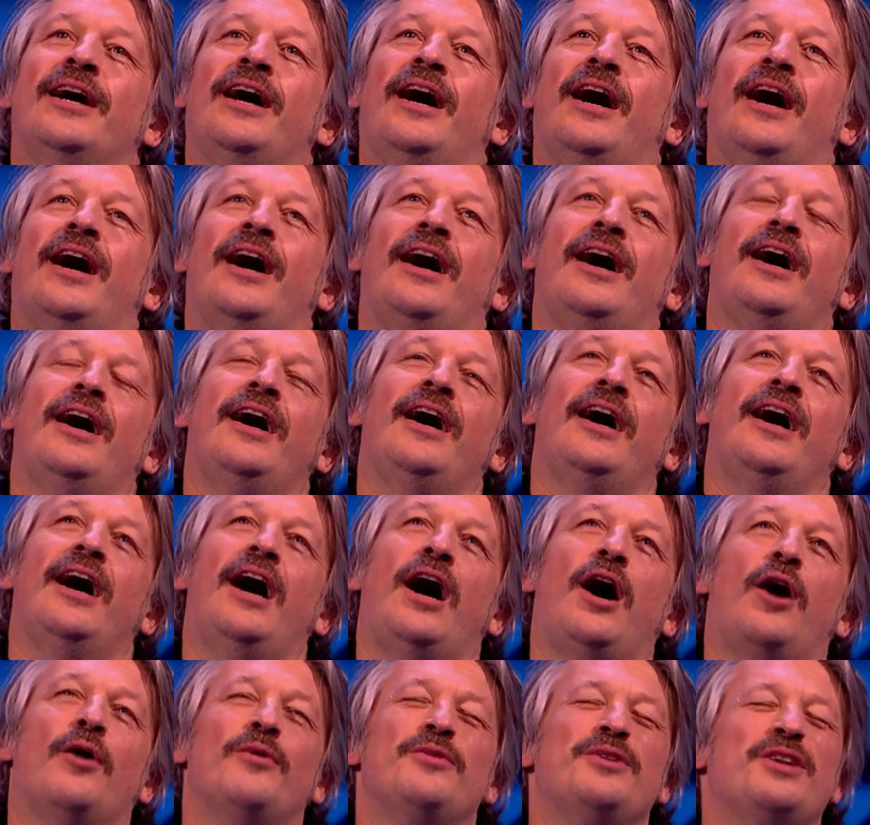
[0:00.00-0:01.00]

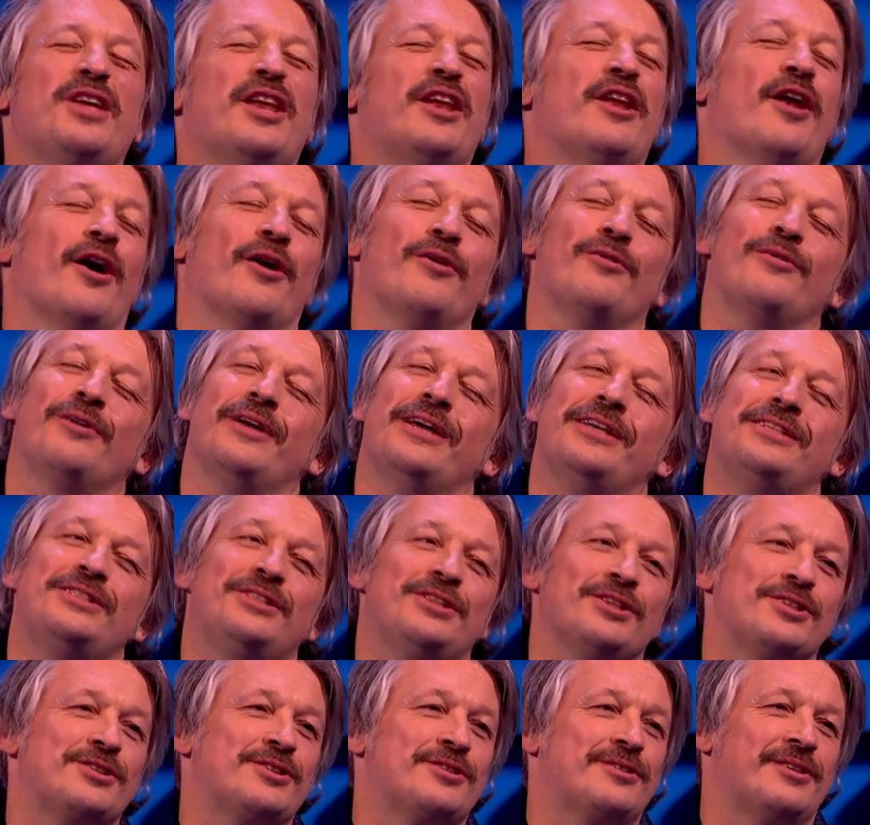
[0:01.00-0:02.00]
You know, it's
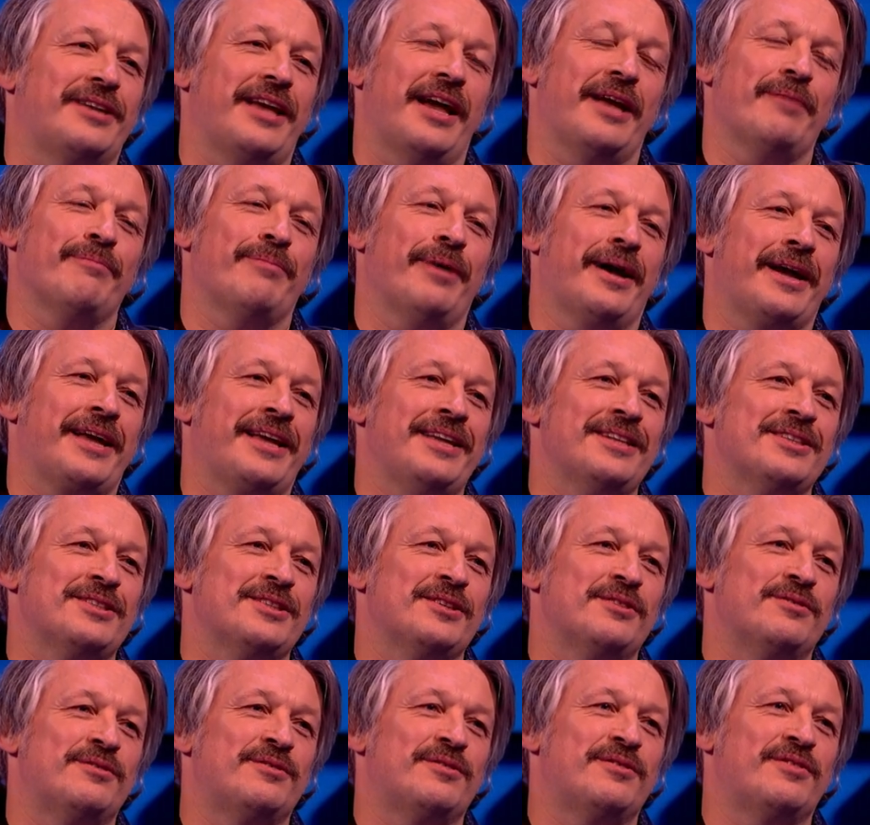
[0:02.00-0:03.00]
just getting back
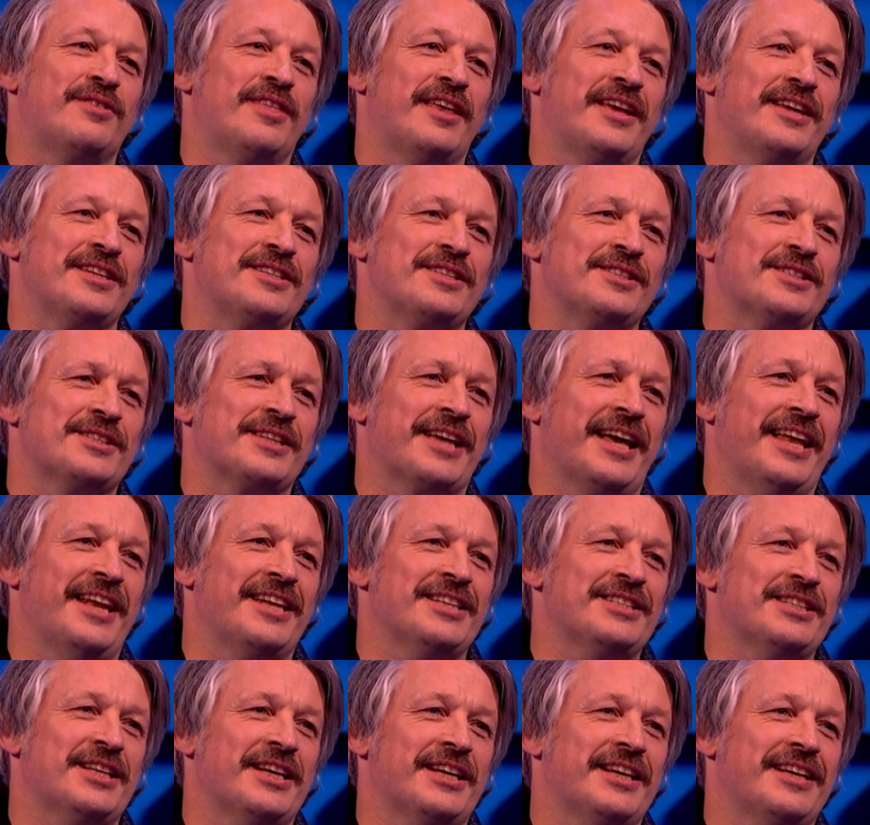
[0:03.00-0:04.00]
into theatres again,
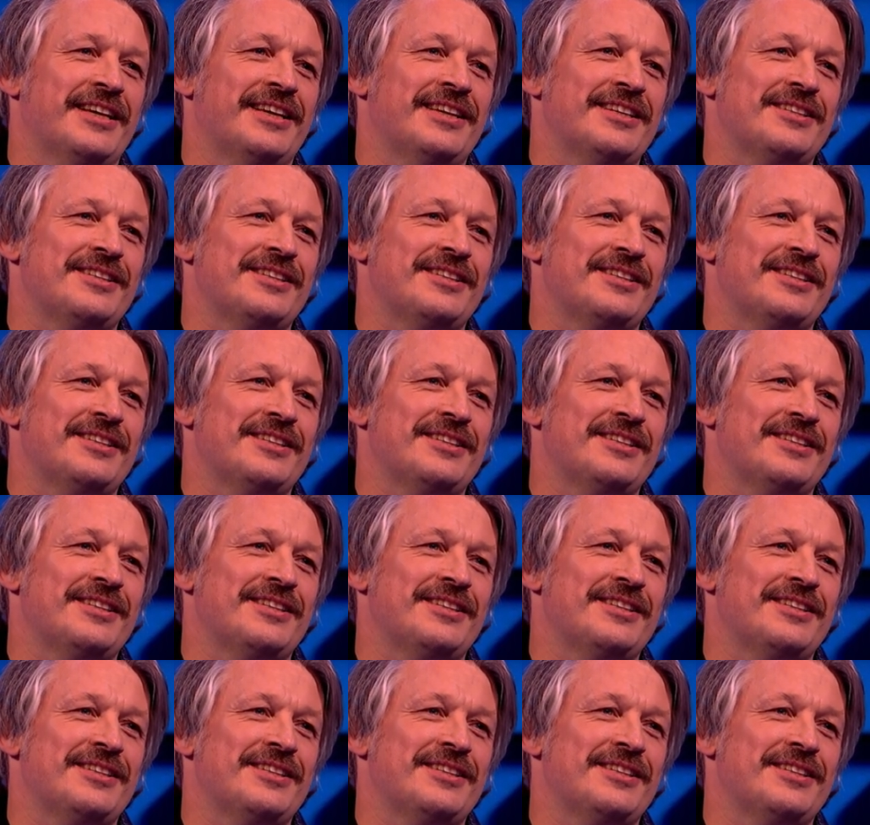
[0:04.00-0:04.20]
isn't it?